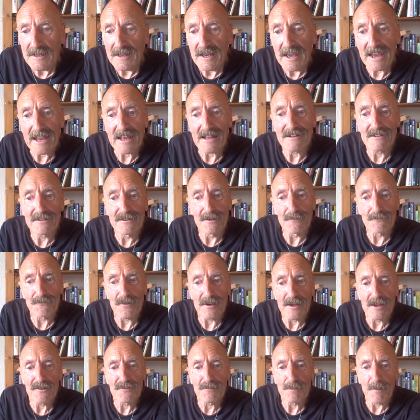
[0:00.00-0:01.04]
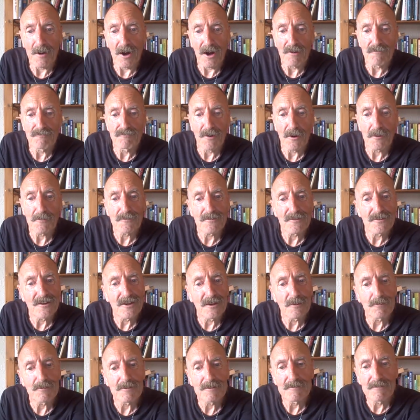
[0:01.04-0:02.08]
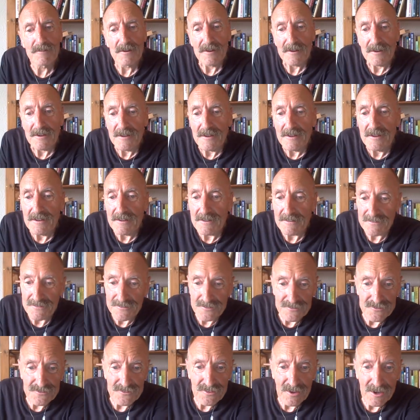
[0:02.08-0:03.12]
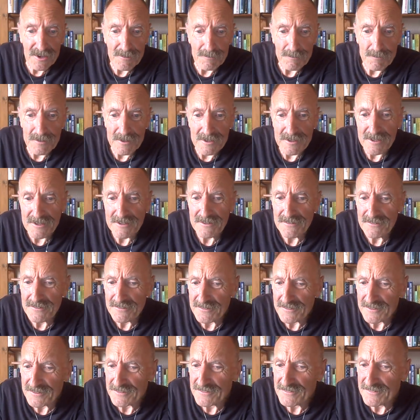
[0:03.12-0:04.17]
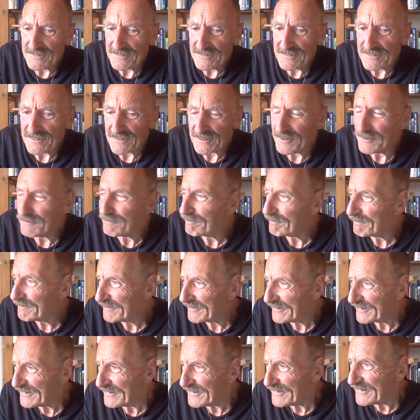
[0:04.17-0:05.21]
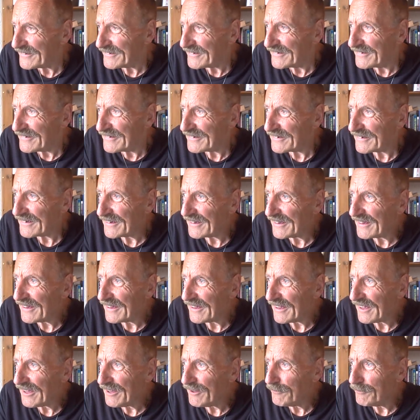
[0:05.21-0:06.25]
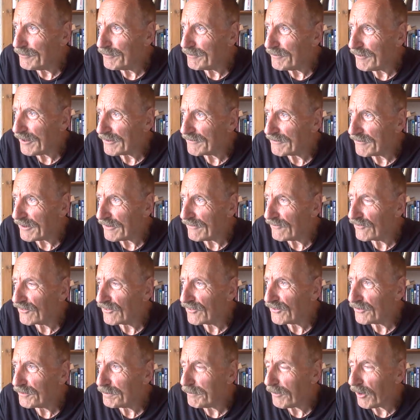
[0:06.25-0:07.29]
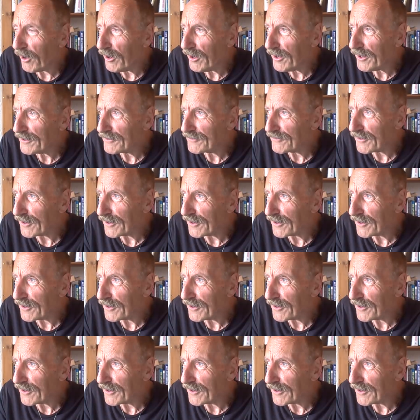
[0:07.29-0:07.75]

Hitler, for his part, wrote that he would to Chamberlain that he had inspired